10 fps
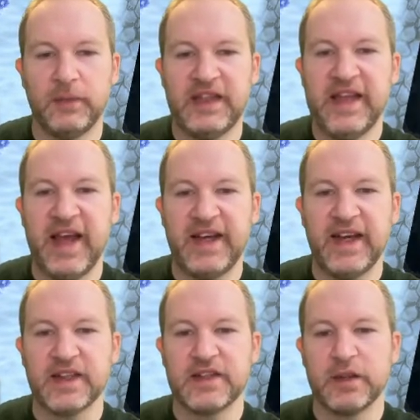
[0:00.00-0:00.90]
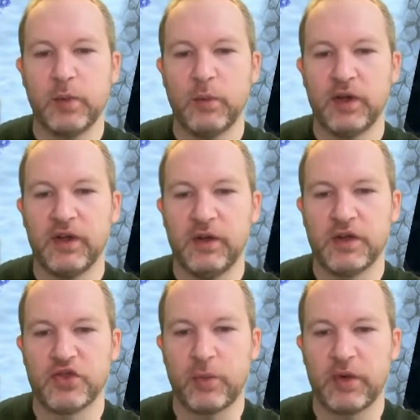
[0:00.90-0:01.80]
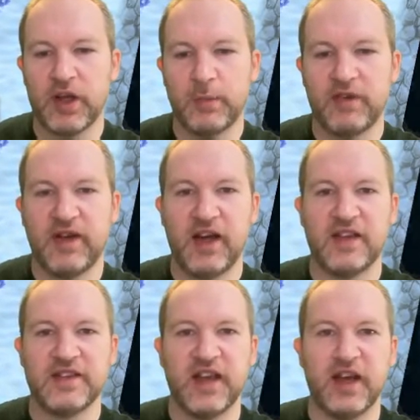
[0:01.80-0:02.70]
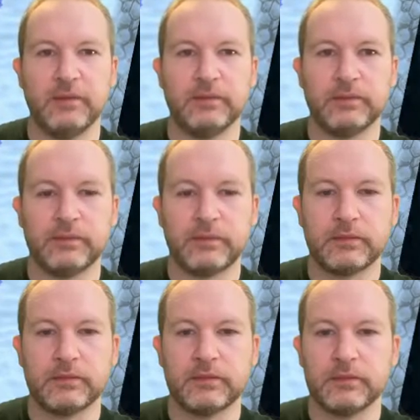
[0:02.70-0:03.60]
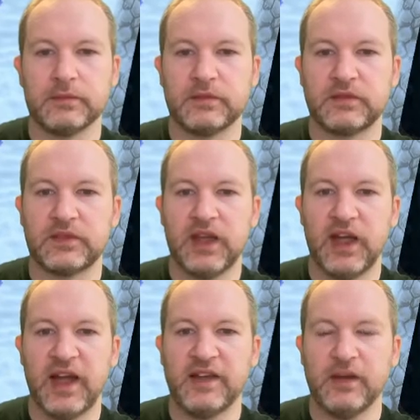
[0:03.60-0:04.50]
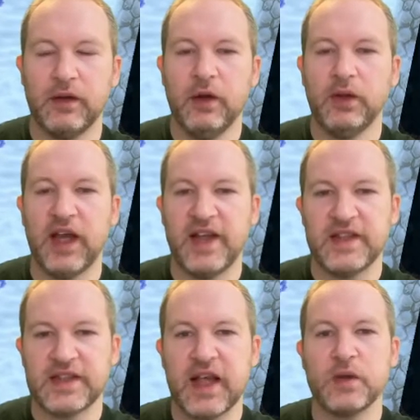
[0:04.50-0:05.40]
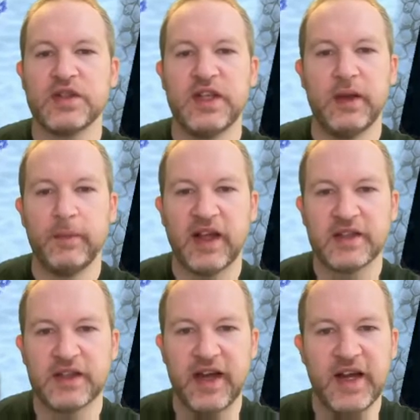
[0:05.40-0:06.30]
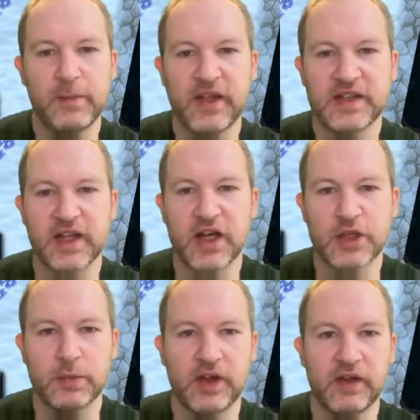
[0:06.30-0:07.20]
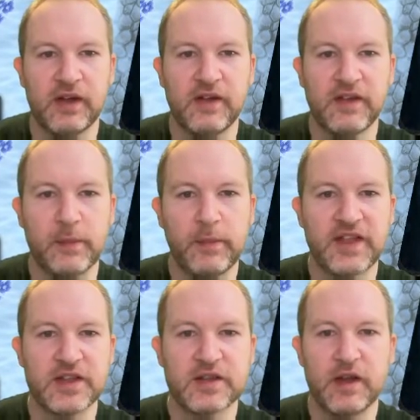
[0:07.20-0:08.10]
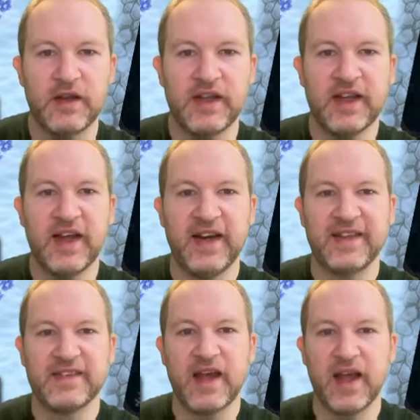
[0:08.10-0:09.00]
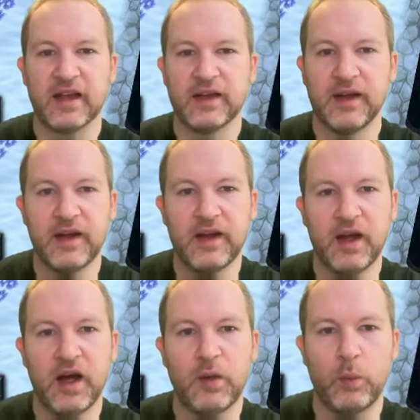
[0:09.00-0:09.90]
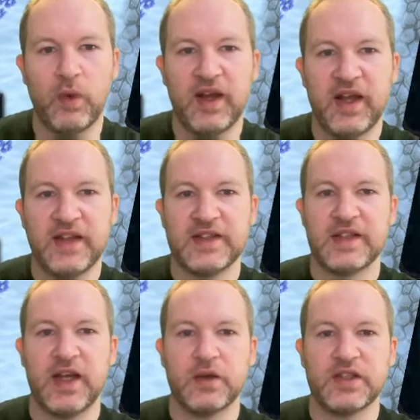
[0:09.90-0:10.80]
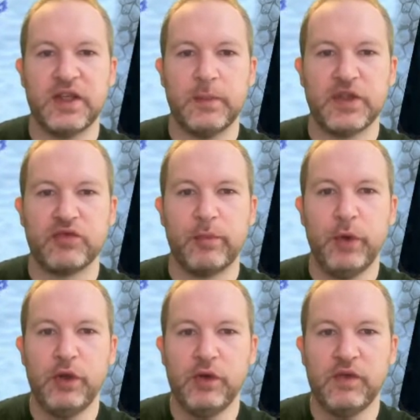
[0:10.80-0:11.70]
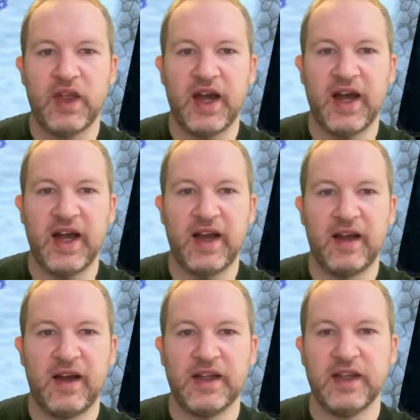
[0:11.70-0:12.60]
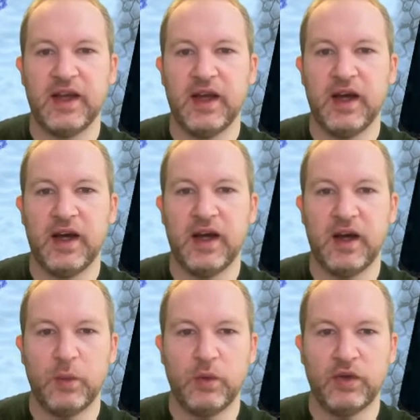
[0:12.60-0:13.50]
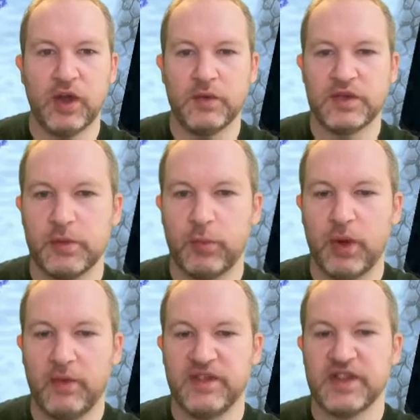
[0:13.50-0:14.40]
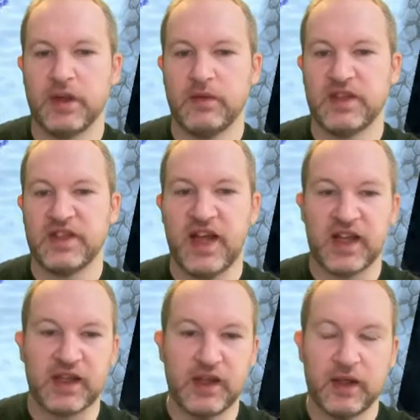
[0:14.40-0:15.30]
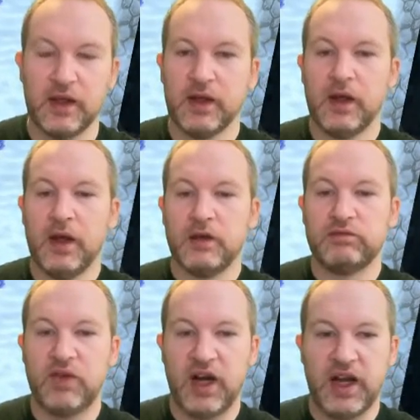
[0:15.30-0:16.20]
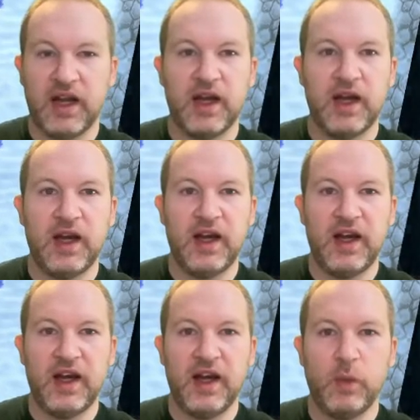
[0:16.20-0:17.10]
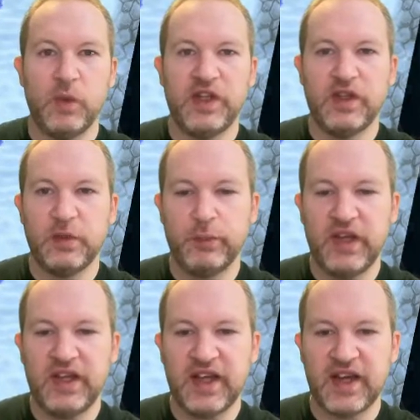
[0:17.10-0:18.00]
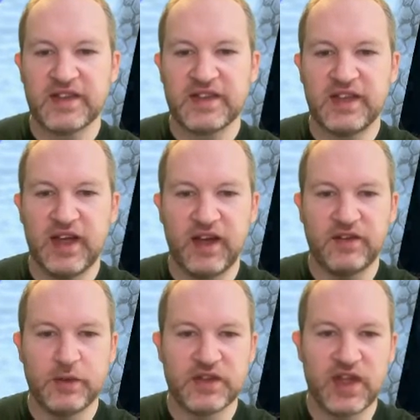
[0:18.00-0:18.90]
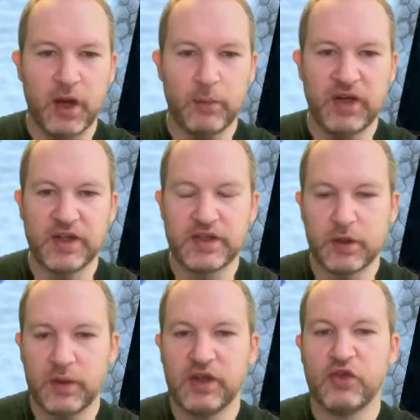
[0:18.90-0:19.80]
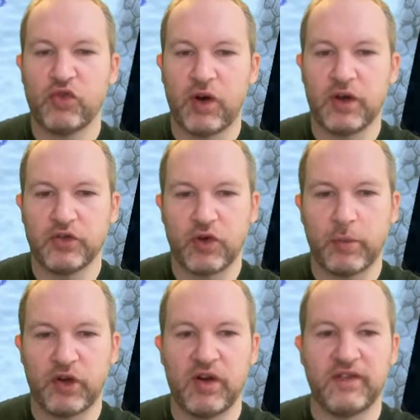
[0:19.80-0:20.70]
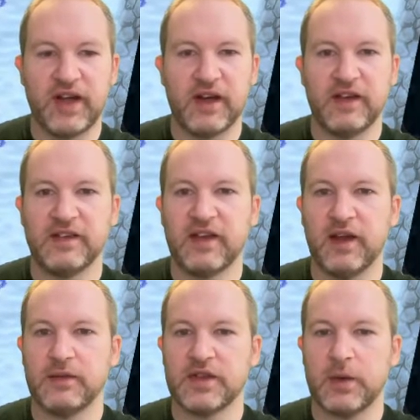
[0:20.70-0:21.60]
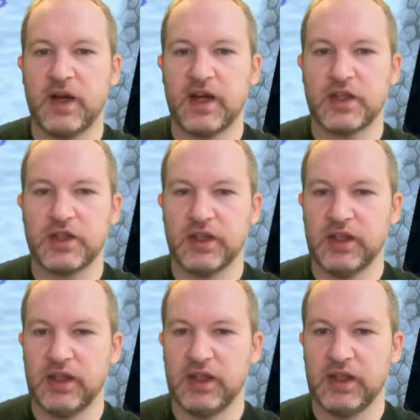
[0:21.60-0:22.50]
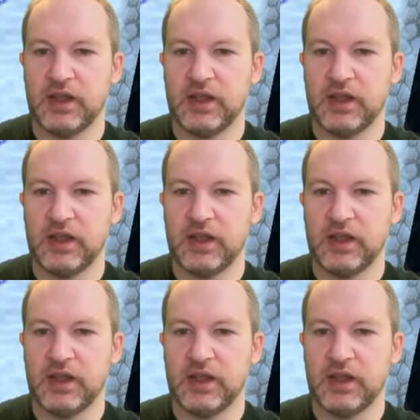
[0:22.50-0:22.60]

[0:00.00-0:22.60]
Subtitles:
Yeah, next turn what we're going to do is drop a couple of allies down. And, okay, Zale's Hymn, that's an enemy attachment that makes it so that he can't attack. And when Zale's Hymn is removed, that ally will go bottom of its owner's deck. Right. We could be nasty now and use that ability, or we could try and drop a lot of allies down. So actually...